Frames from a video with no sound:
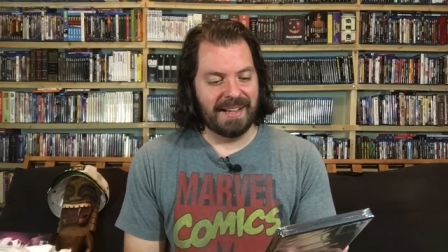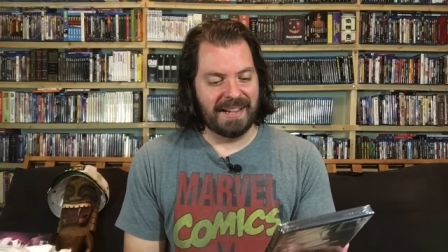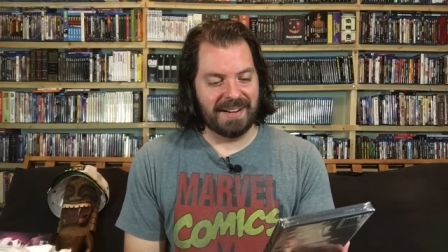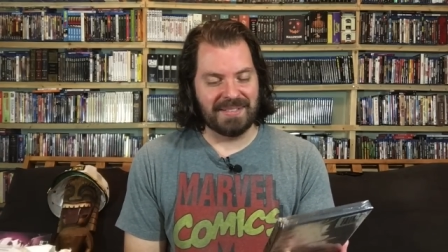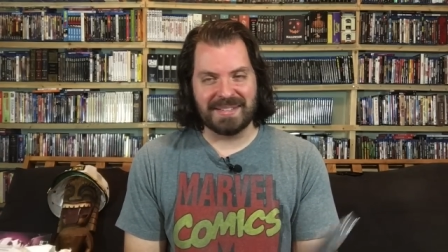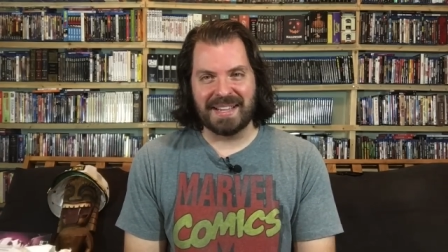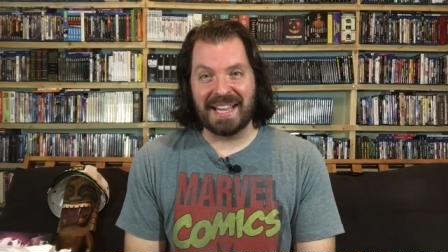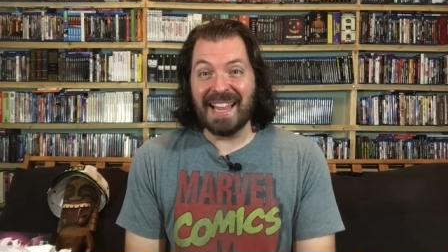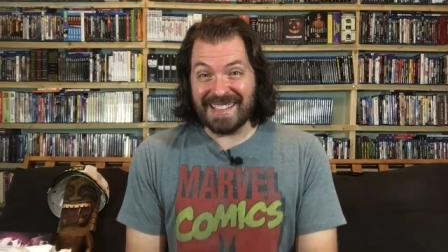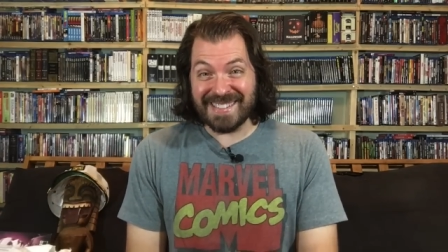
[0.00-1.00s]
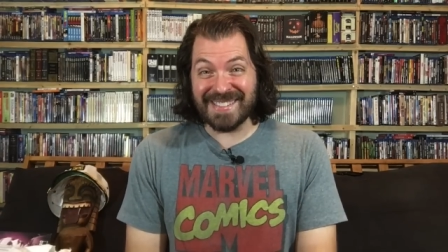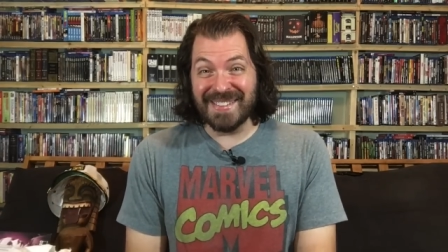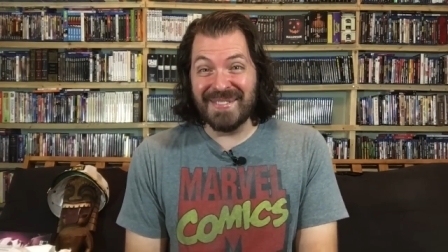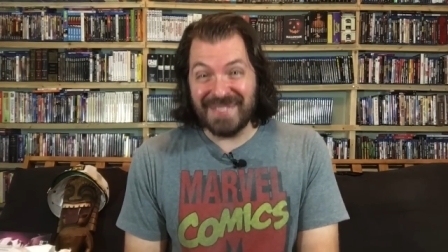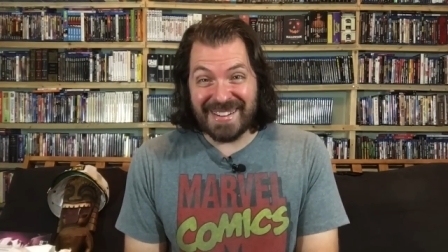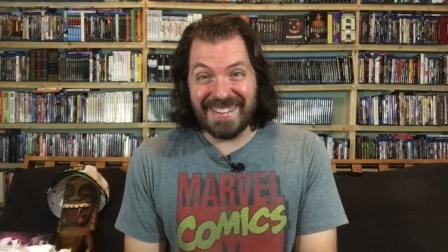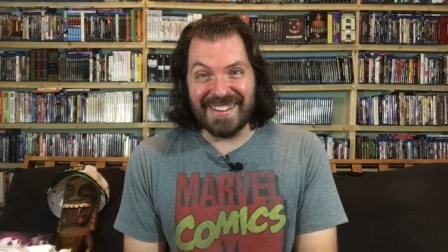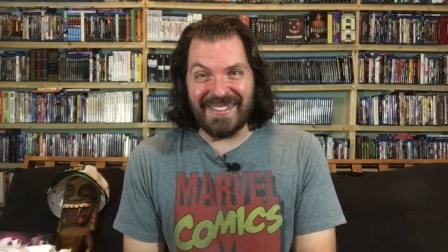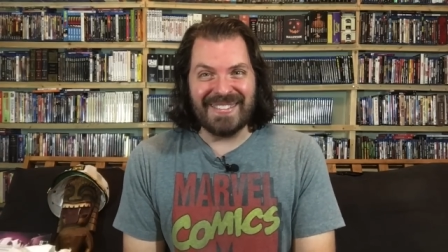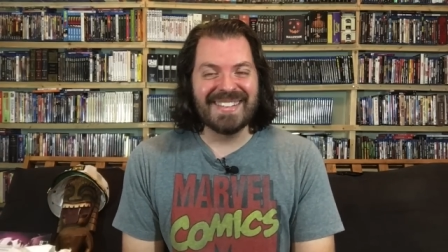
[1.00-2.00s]
And I was like, let's do a
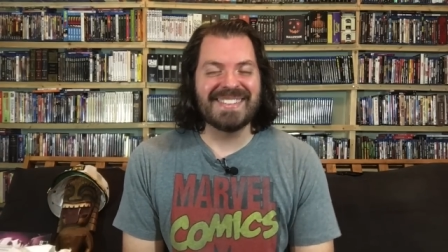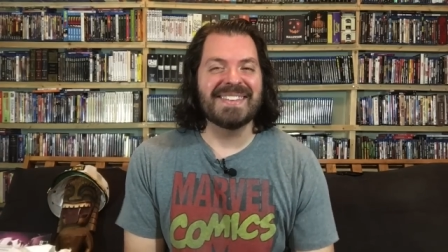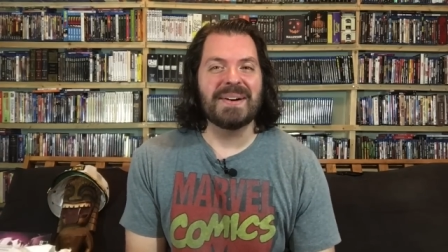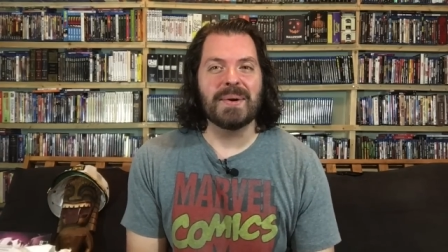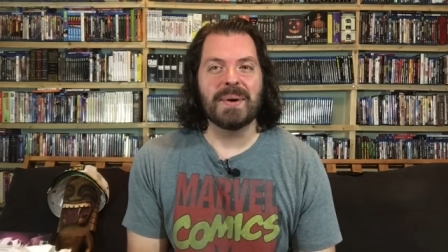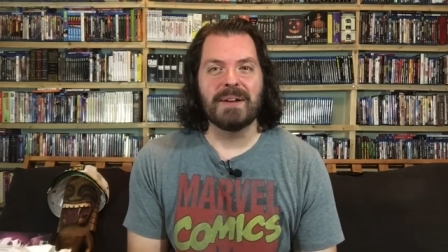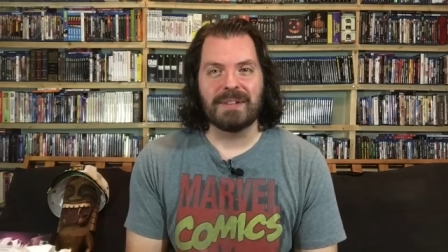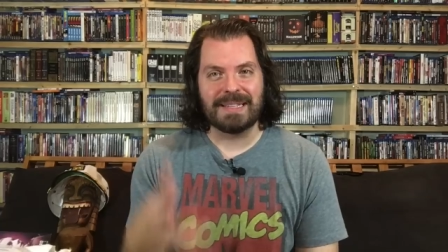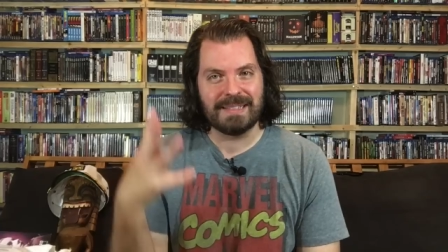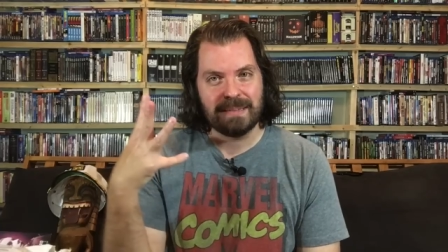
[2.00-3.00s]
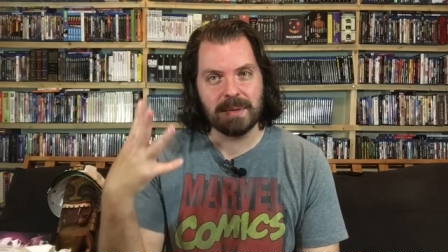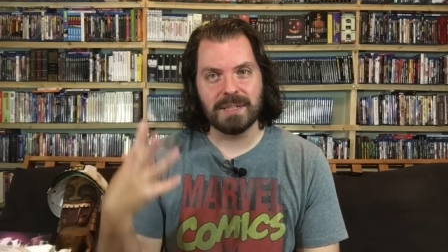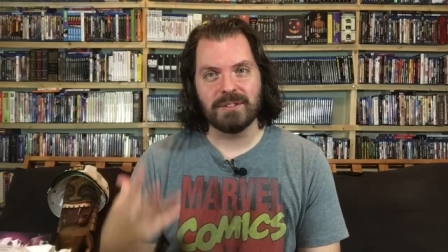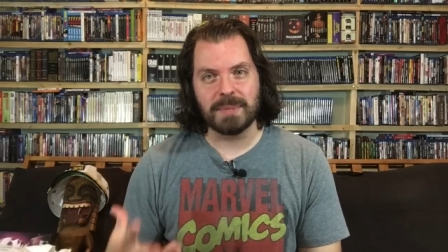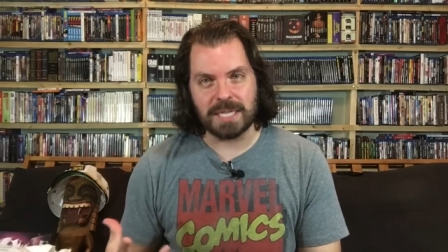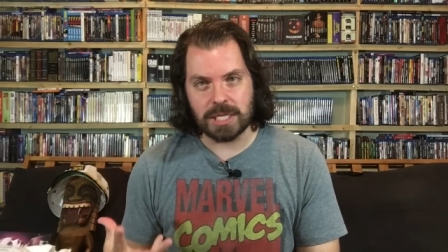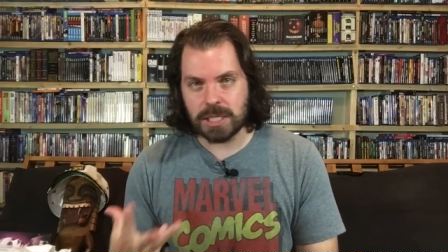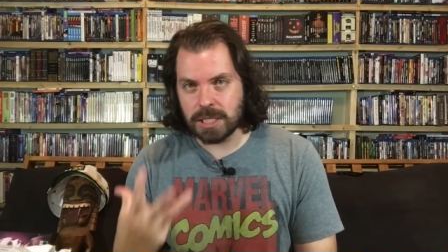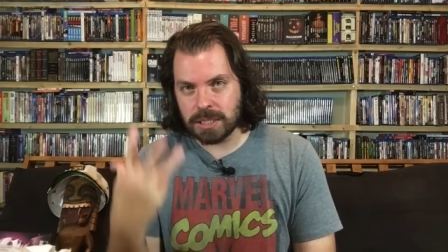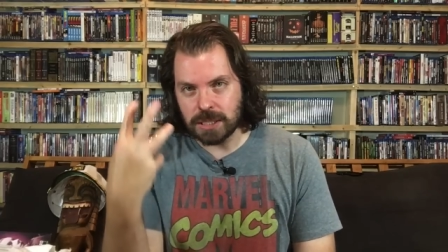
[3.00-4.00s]
video. So if I seem a little bit
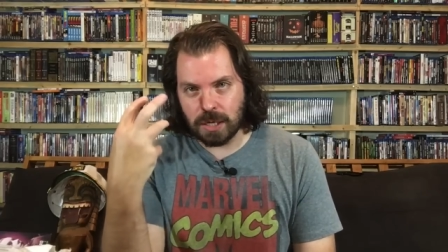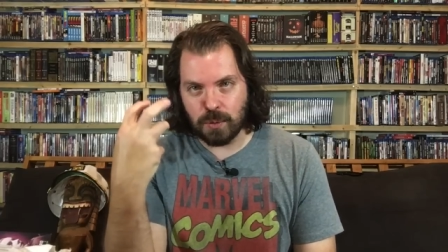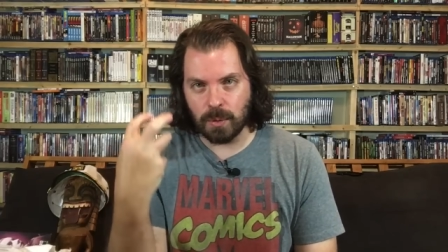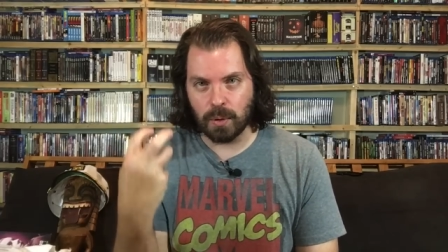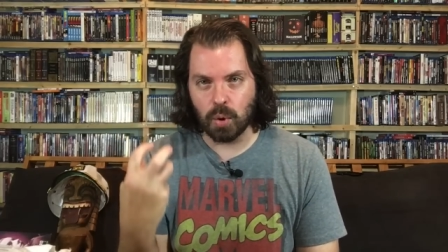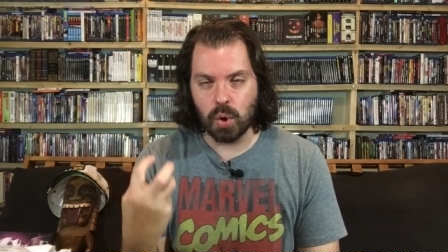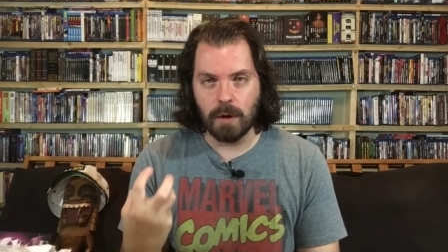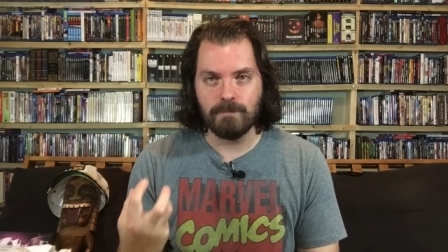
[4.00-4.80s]
slower,